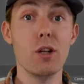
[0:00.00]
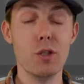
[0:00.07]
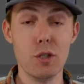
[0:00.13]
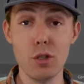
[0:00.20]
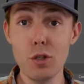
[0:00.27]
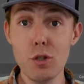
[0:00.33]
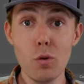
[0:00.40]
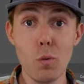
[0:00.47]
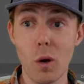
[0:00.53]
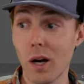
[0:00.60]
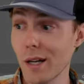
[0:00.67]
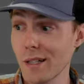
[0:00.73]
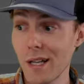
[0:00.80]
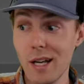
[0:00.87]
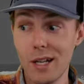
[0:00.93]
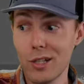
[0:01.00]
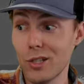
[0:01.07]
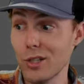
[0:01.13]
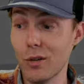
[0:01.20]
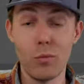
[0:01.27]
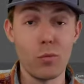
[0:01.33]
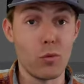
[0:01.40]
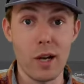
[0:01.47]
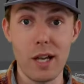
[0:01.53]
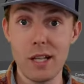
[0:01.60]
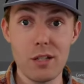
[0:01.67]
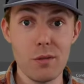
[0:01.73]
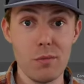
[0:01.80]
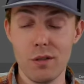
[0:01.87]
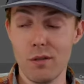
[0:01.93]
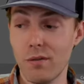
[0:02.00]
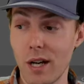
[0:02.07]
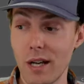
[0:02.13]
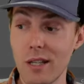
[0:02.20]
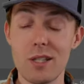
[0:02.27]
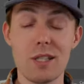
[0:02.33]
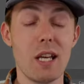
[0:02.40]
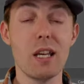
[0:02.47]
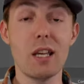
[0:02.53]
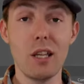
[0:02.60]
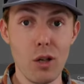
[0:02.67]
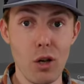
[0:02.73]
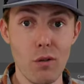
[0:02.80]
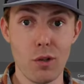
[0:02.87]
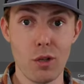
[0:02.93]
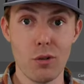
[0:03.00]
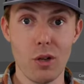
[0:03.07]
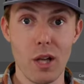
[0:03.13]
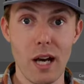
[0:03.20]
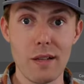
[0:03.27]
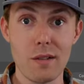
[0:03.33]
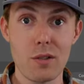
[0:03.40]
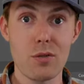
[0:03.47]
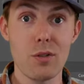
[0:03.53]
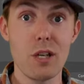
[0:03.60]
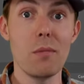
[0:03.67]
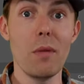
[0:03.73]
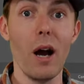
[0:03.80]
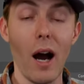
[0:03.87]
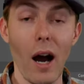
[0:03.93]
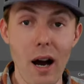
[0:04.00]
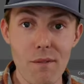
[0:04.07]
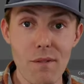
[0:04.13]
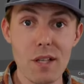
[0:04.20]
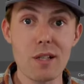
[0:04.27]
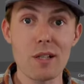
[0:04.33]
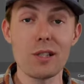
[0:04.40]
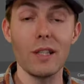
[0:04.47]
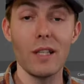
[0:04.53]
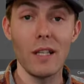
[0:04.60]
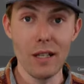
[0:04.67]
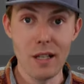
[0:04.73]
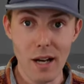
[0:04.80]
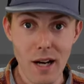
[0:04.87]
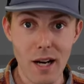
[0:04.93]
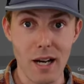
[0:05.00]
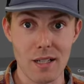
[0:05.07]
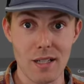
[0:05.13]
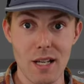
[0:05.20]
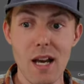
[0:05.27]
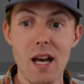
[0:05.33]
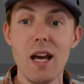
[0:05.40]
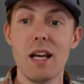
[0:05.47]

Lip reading: Do you want some random device taking over your live stream? Obviously not.